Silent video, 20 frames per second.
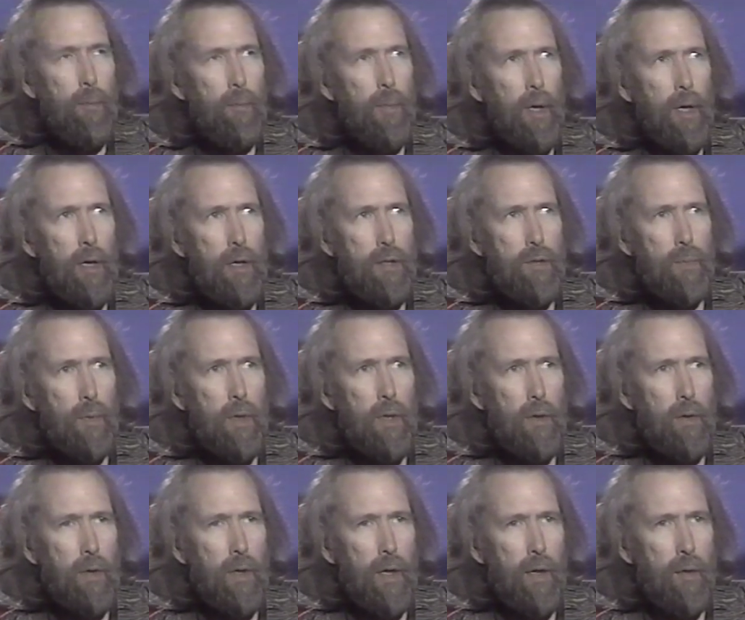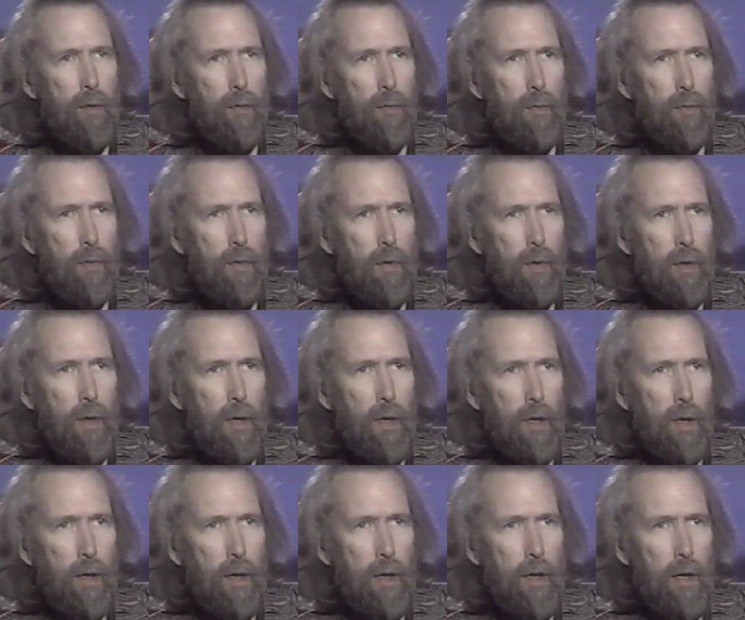Because we don't have uh,